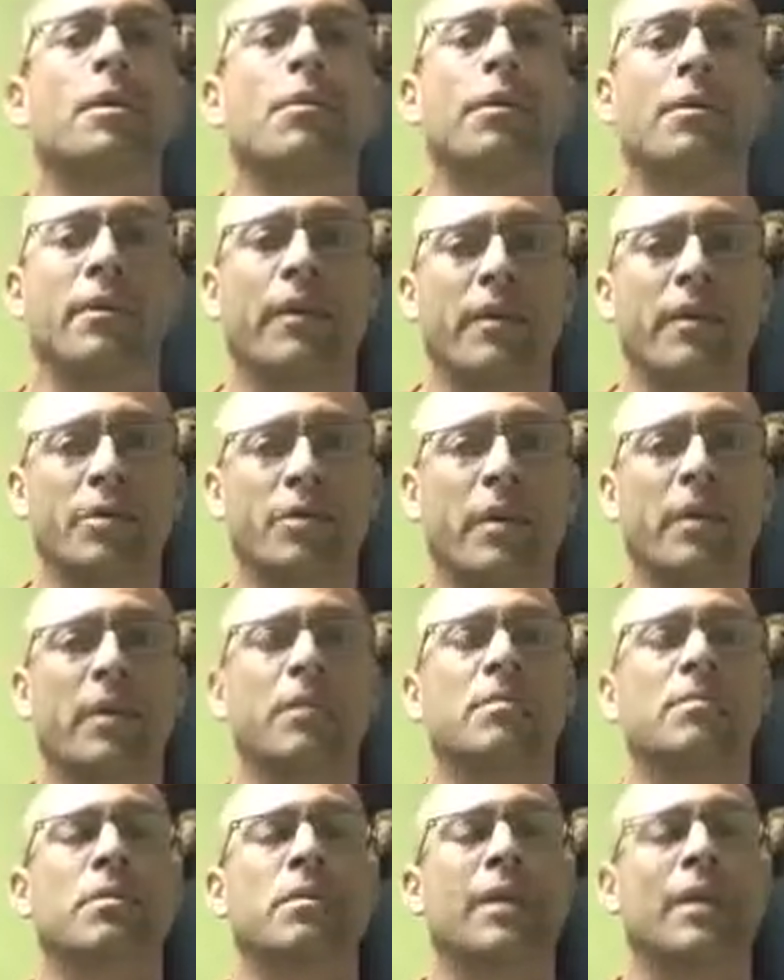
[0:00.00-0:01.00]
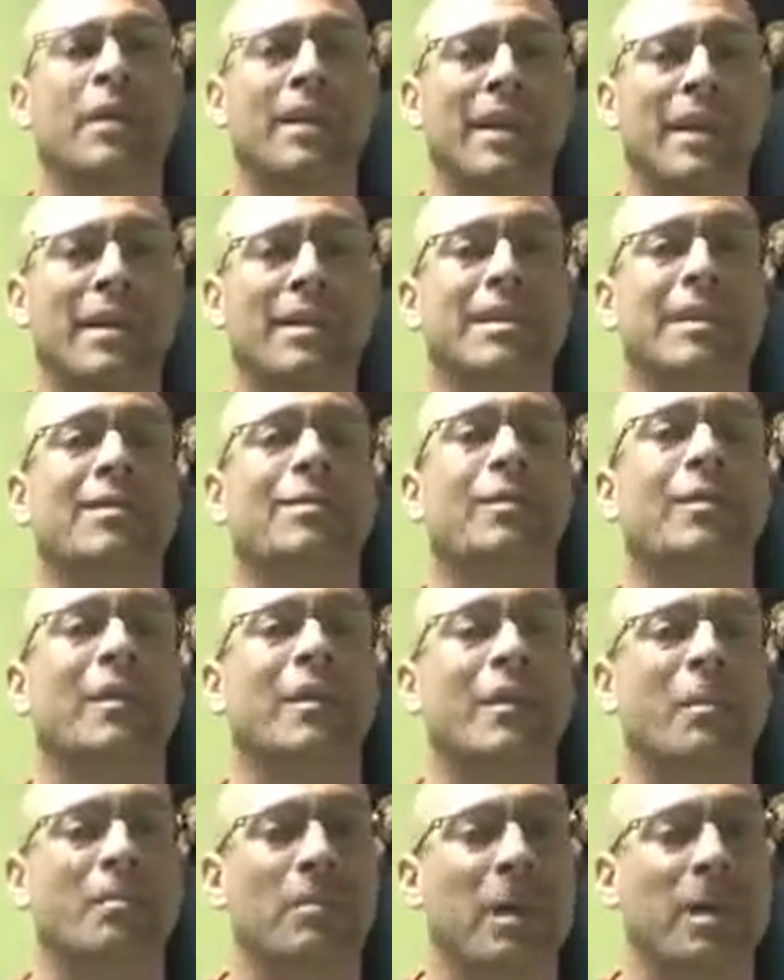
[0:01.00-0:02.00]
within the joints, within the disc, and
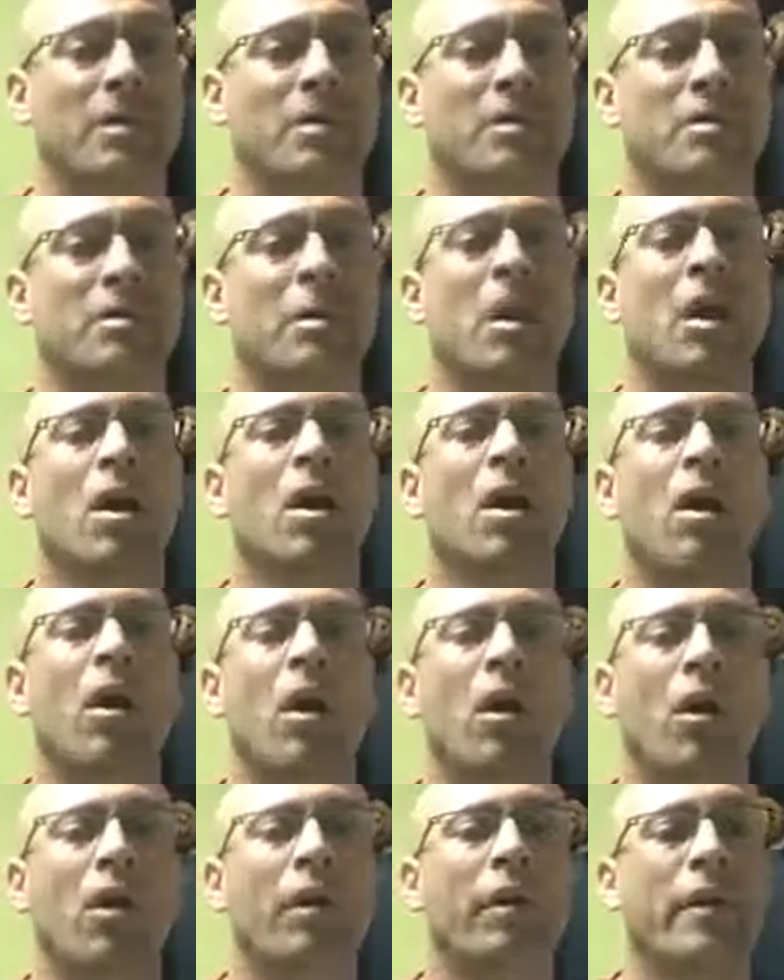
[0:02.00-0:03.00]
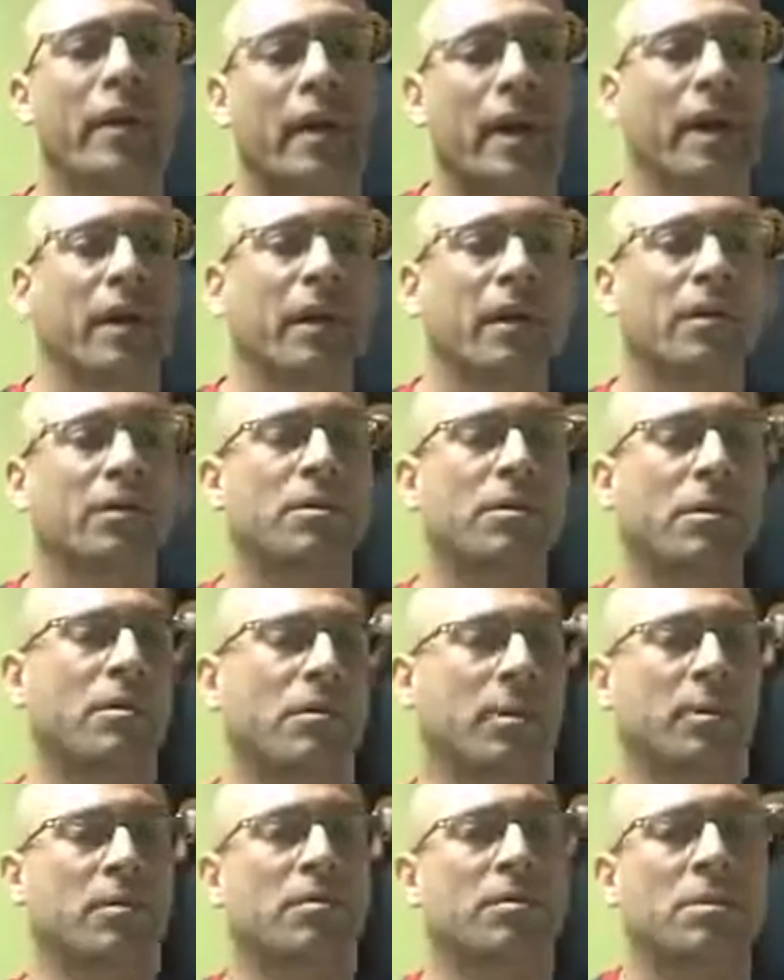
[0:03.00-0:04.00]
within the muscles, all that can
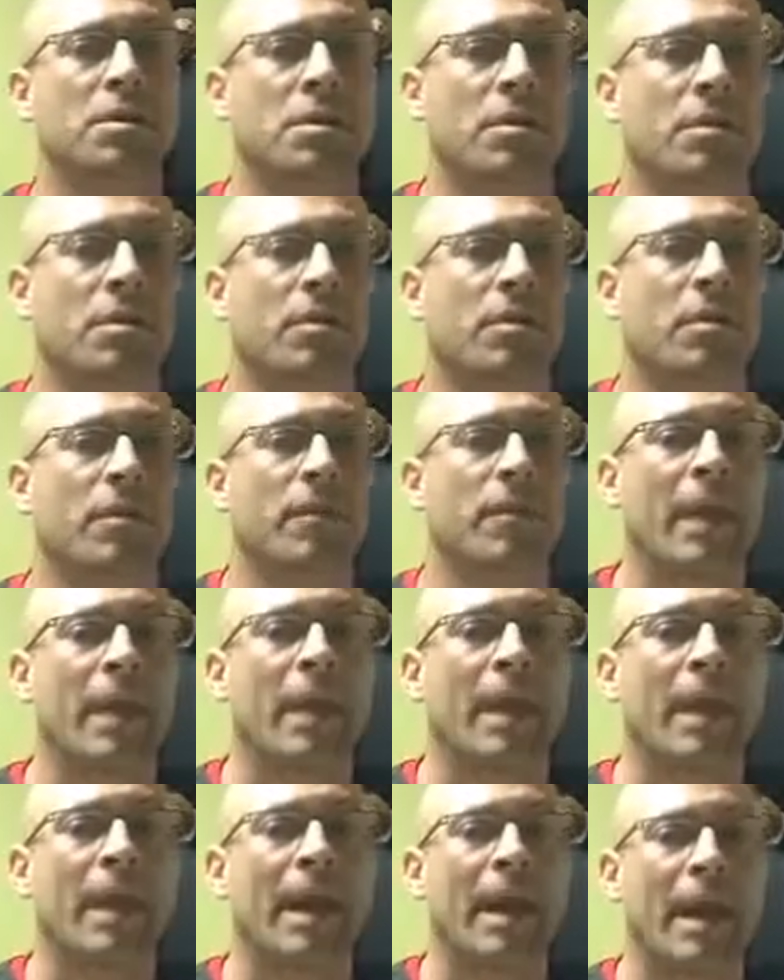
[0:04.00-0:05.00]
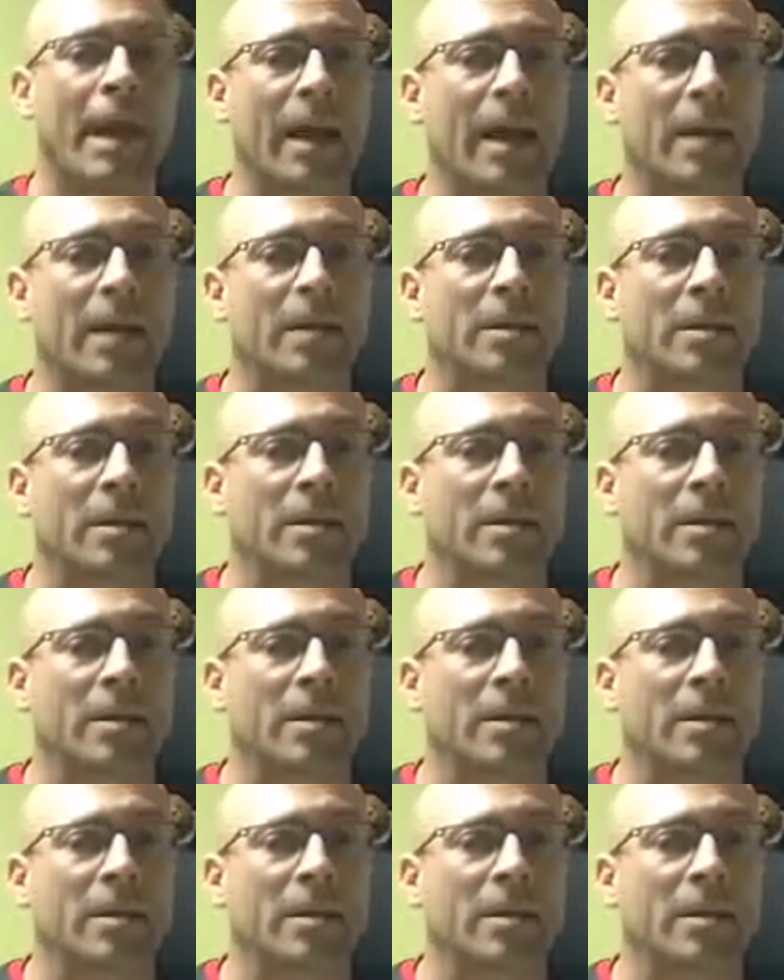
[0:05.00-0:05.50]
contribute to headaches.